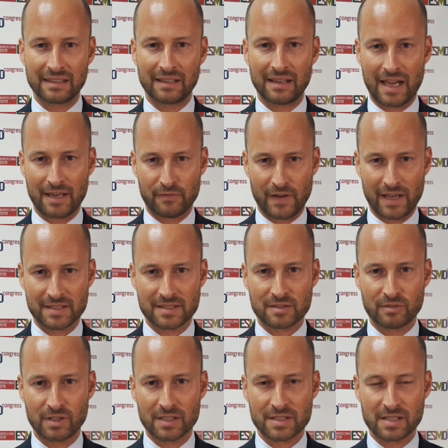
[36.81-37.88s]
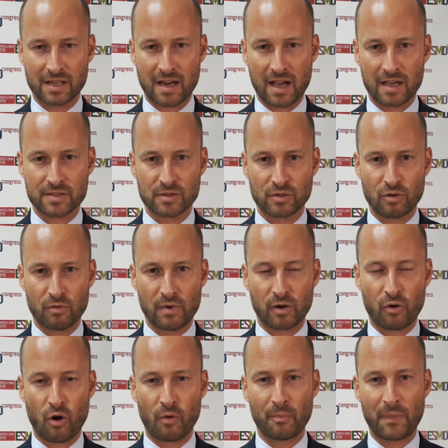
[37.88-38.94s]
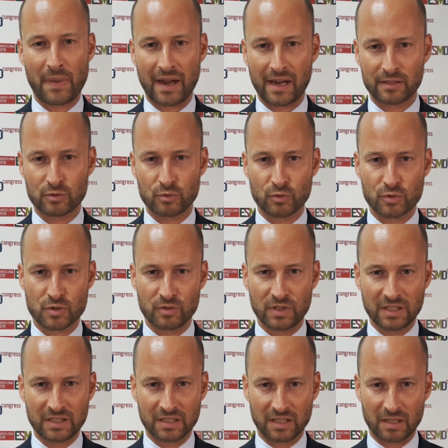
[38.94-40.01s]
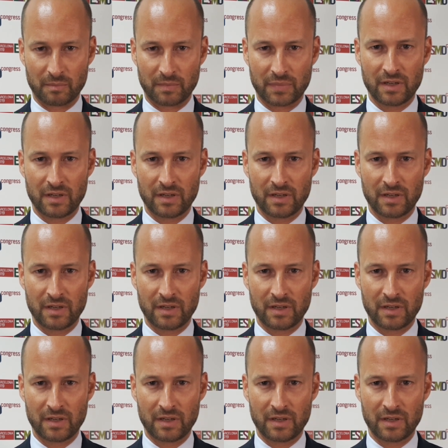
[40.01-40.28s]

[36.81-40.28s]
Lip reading: advanced renal cell carcinoma compared to sunitinib,